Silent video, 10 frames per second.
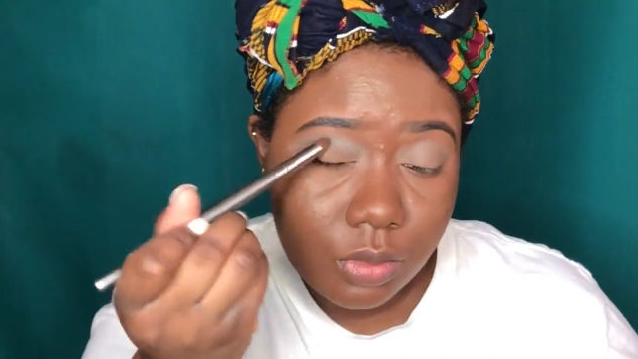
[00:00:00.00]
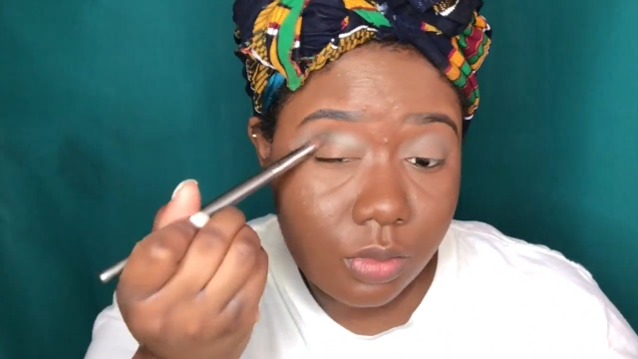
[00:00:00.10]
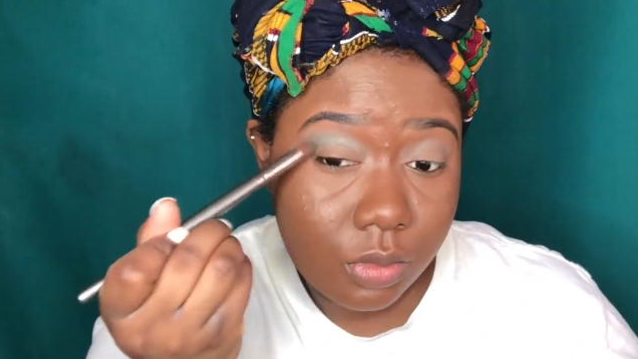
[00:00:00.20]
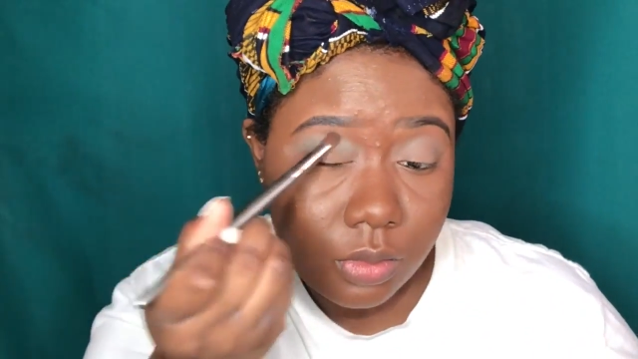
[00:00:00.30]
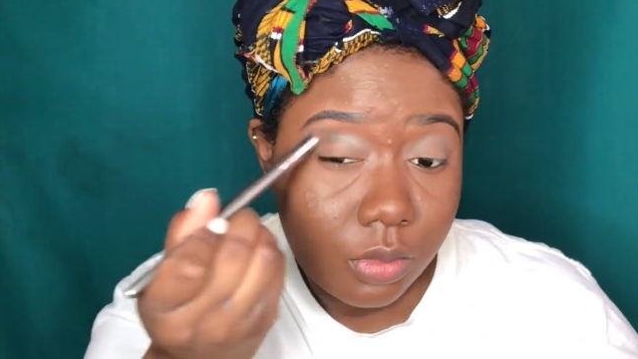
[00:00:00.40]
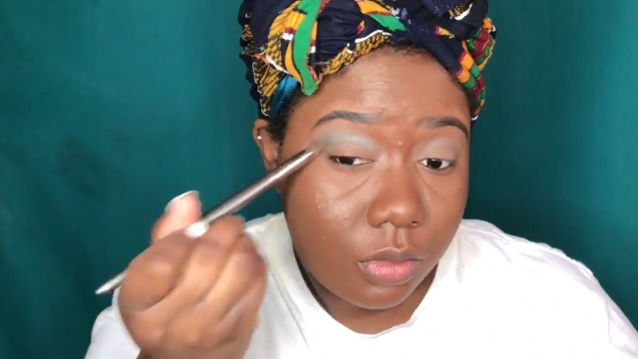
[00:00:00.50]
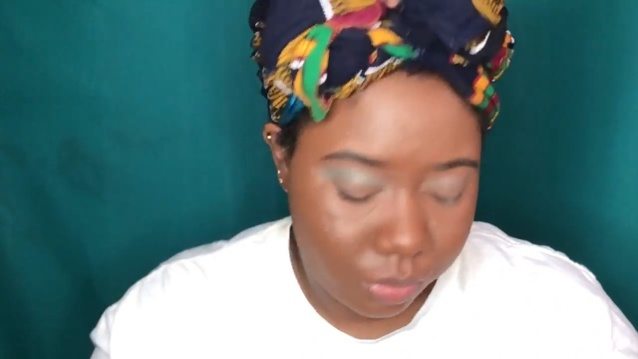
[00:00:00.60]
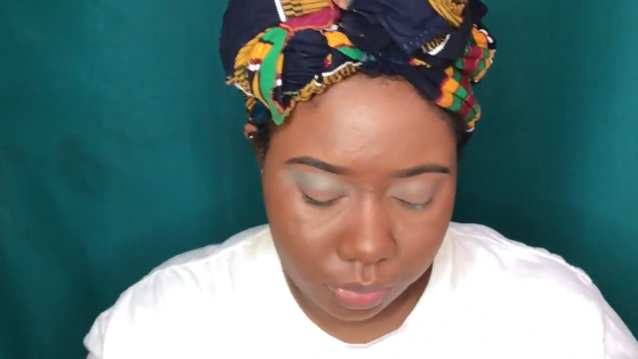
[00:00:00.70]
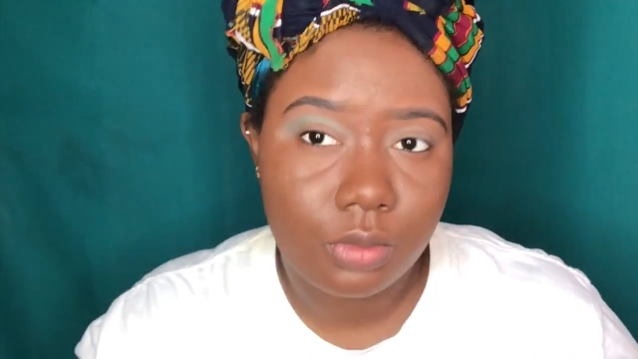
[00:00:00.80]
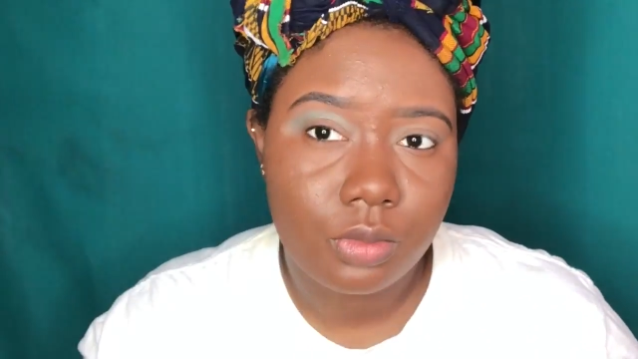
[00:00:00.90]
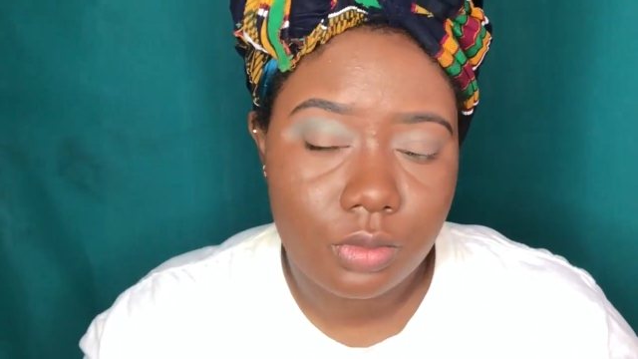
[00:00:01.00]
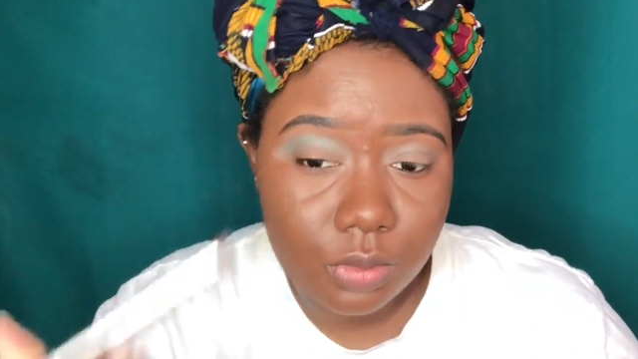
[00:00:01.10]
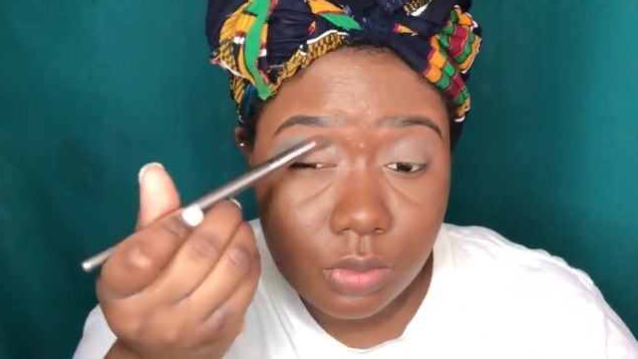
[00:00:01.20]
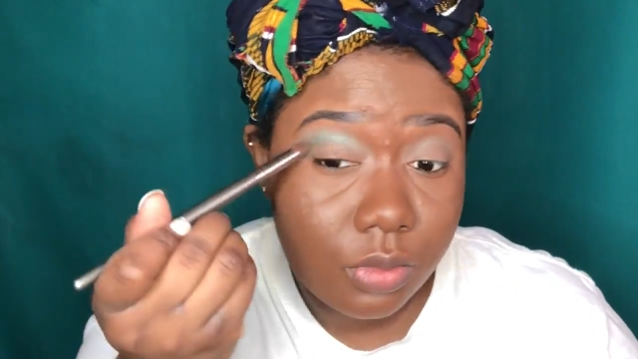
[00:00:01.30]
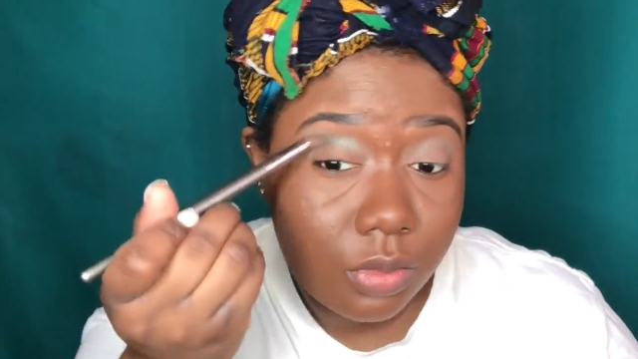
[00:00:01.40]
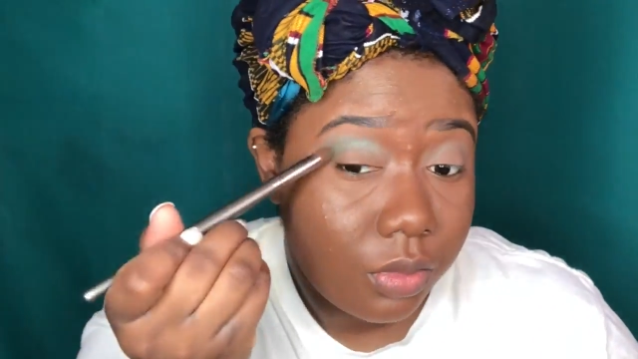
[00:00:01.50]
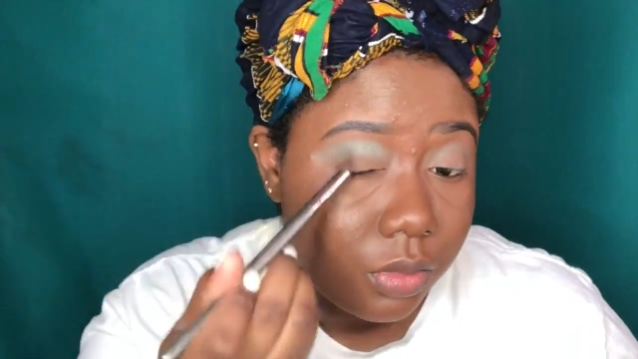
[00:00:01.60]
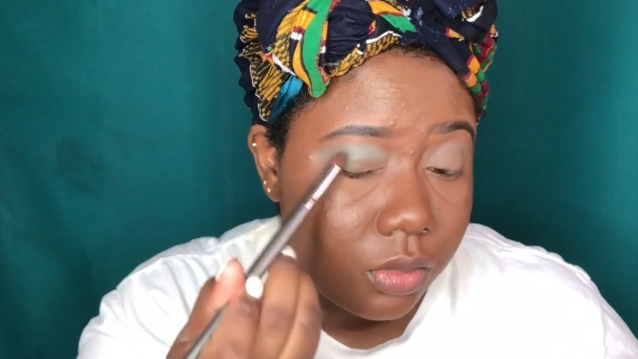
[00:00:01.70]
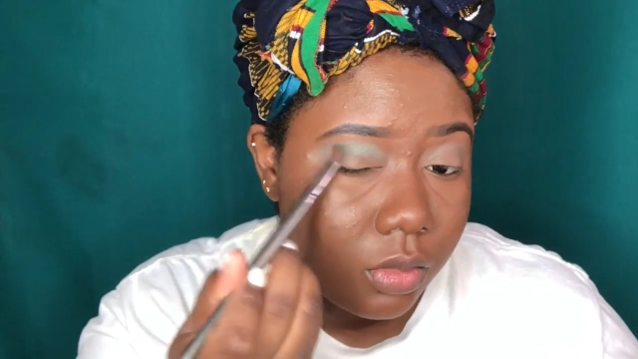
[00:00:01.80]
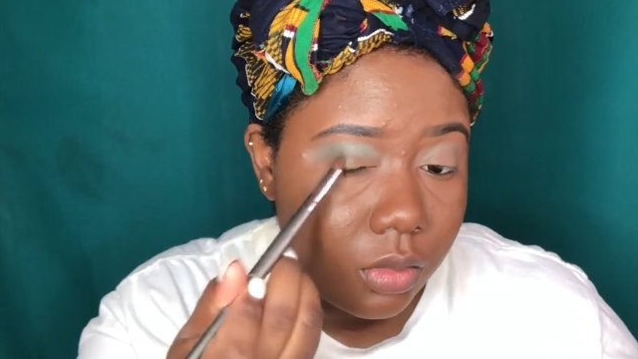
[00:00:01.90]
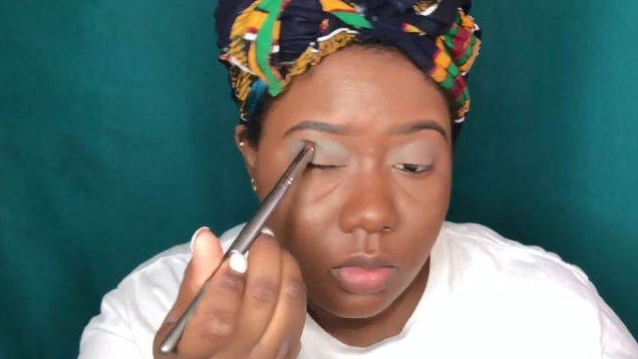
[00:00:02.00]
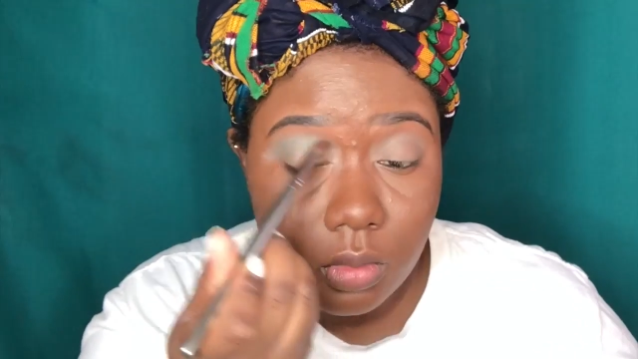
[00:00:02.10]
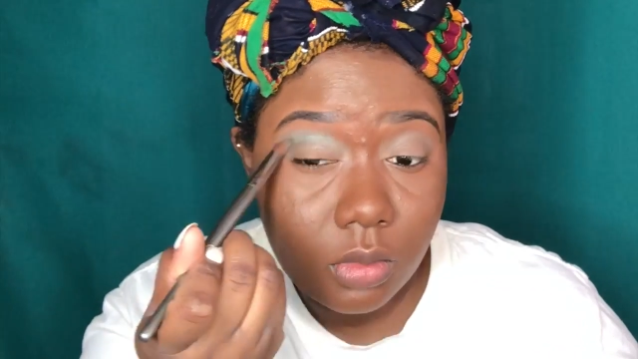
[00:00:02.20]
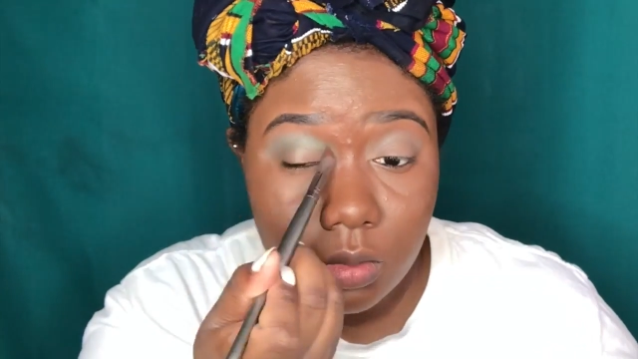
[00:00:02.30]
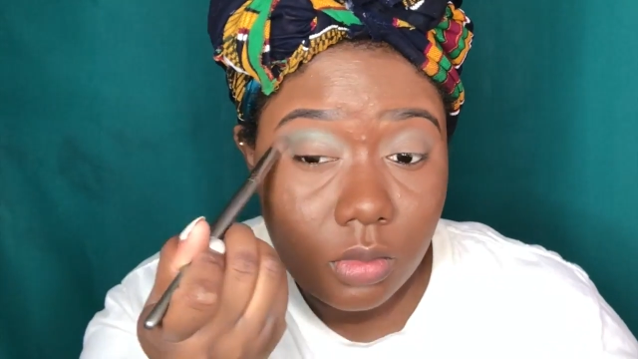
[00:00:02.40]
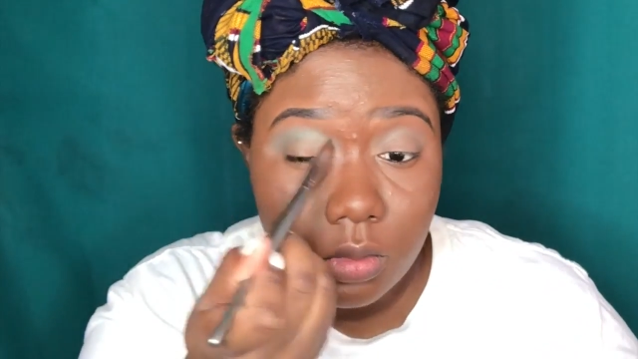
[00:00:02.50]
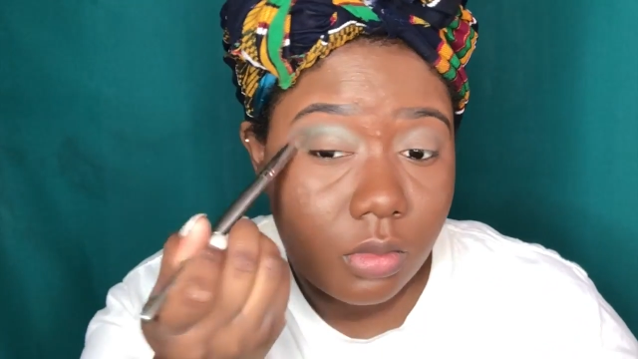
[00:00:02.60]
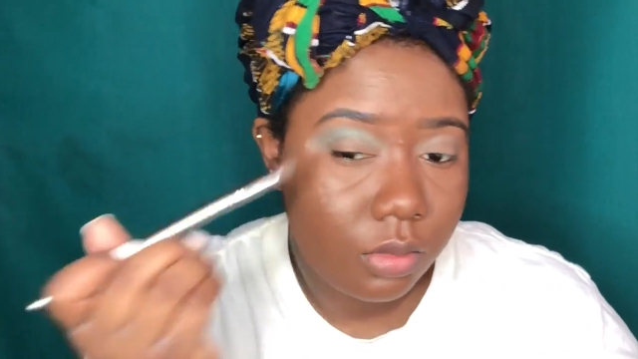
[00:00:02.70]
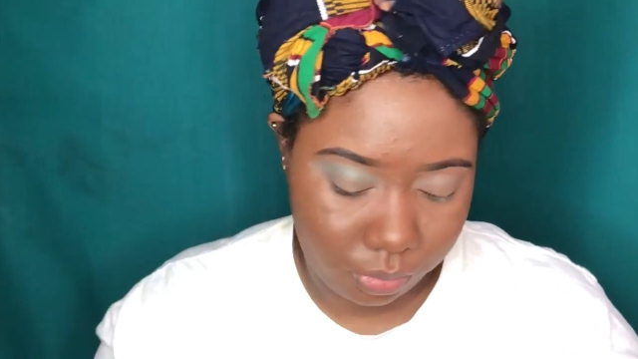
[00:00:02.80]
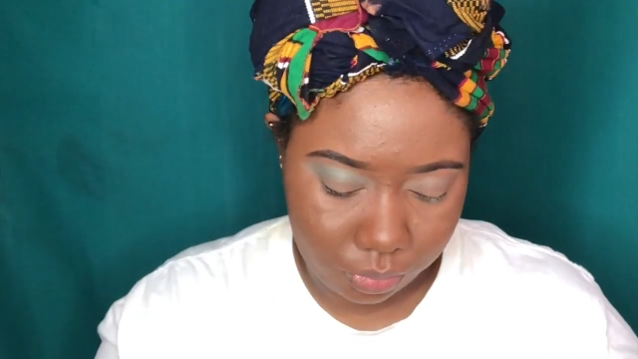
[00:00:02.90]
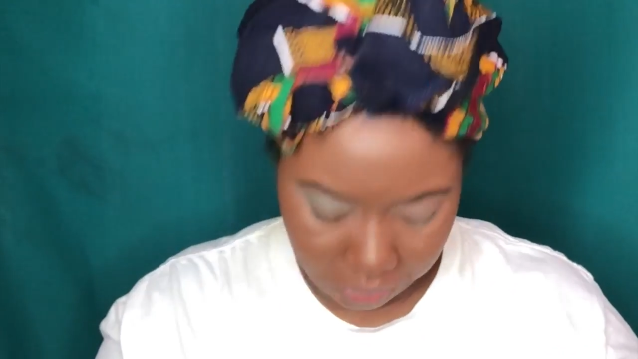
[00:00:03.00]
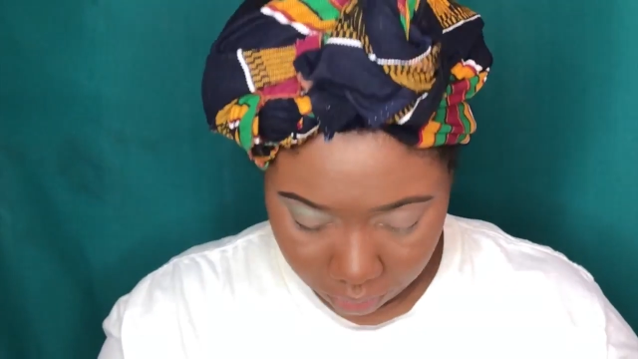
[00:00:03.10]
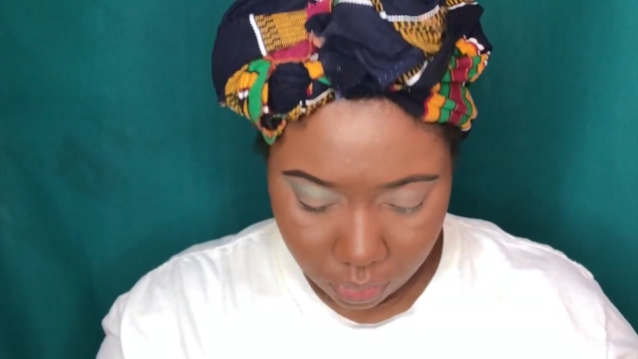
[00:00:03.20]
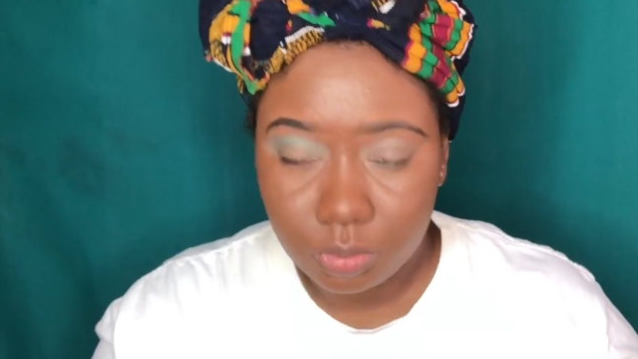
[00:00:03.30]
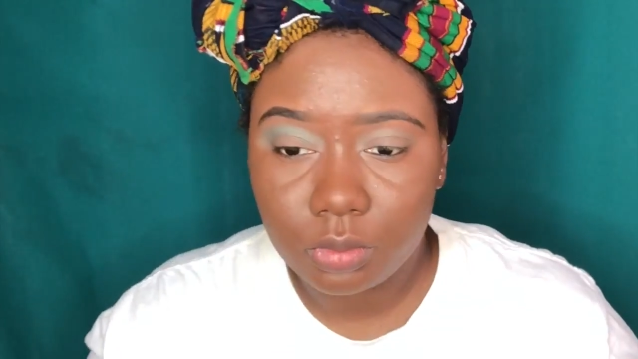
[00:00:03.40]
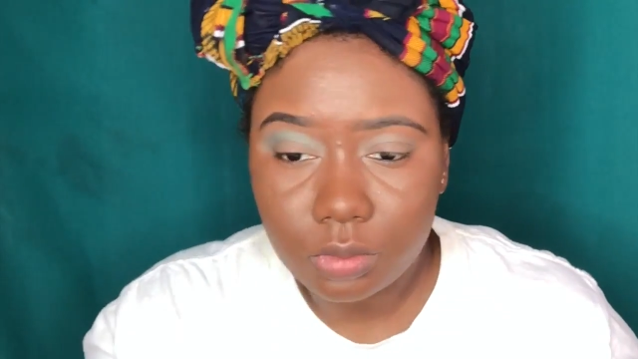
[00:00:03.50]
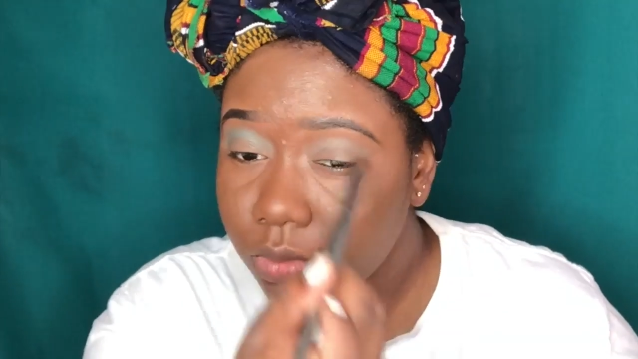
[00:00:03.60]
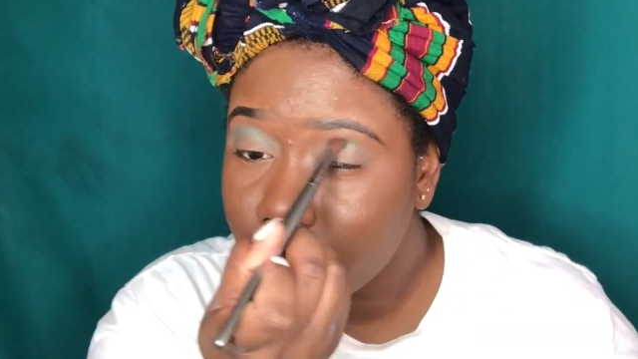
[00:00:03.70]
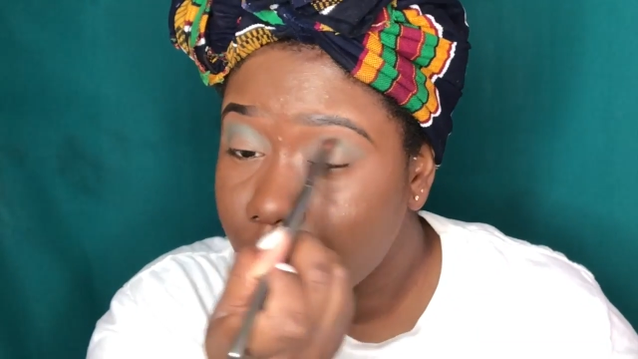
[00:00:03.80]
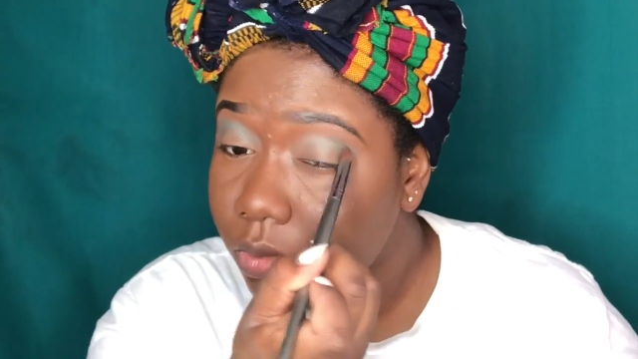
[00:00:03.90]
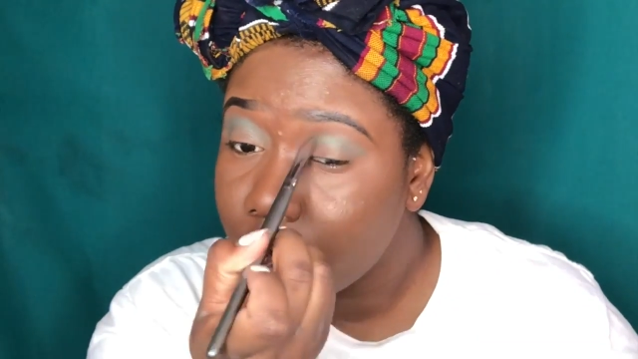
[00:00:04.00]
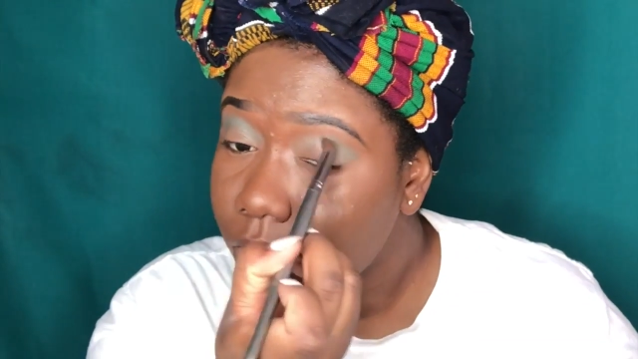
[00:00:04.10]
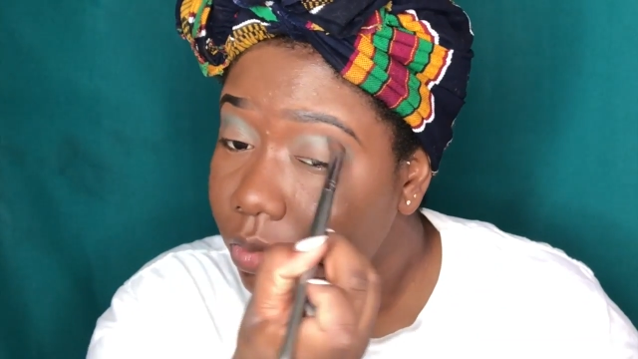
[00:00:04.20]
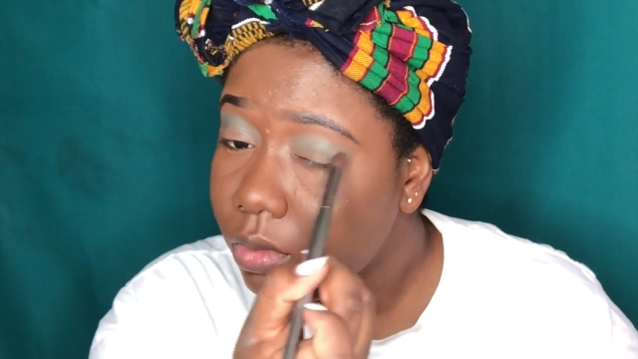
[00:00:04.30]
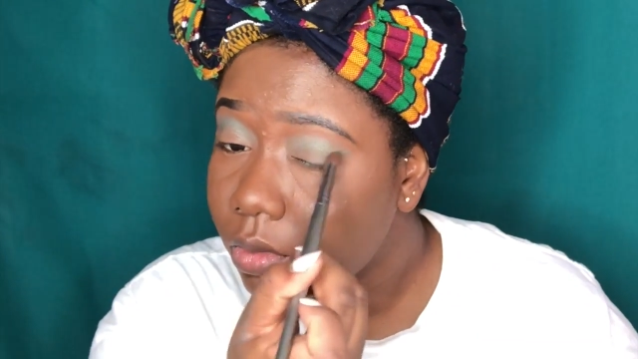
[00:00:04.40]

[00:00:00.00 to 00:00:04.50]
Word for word: Today I'll also be using a ColourPop liquid lipstick